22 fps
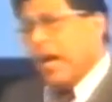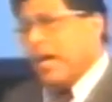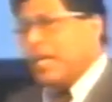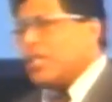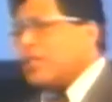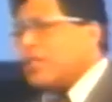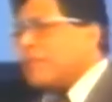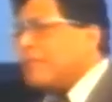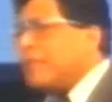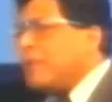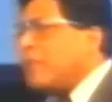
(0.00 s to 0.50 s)

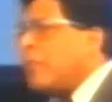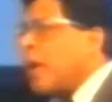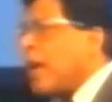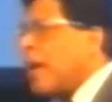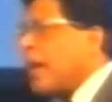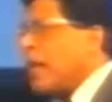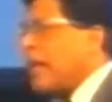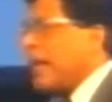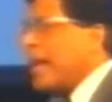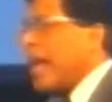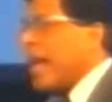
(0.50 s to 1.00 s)
husband
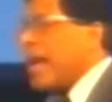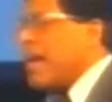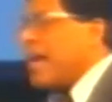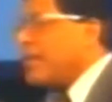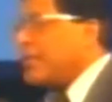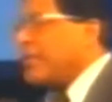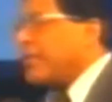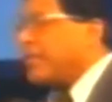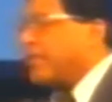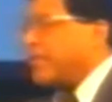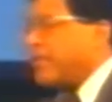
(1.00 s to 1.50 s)

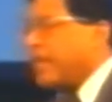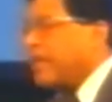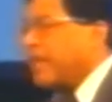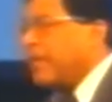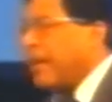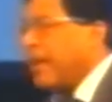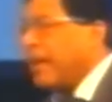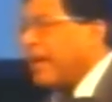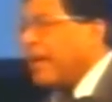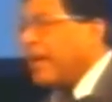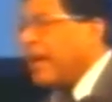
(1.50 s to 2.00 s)
recognized and
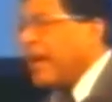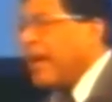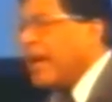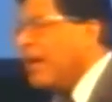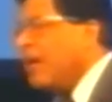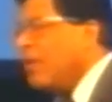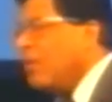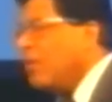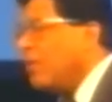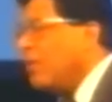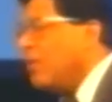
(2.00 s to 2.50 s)
said,
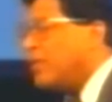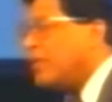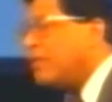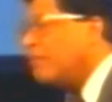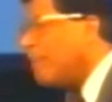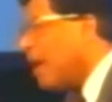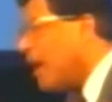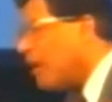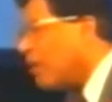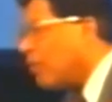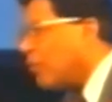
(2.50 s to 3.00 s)
"Hannah, what's the
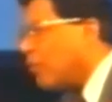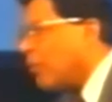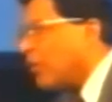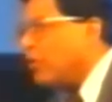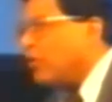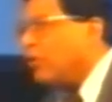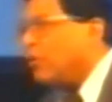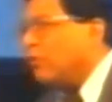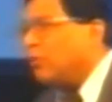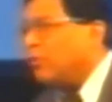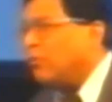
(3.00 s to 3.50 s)
matter
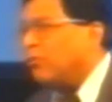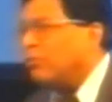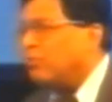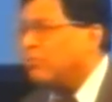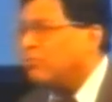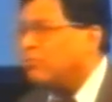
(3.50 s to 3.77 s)
with you?"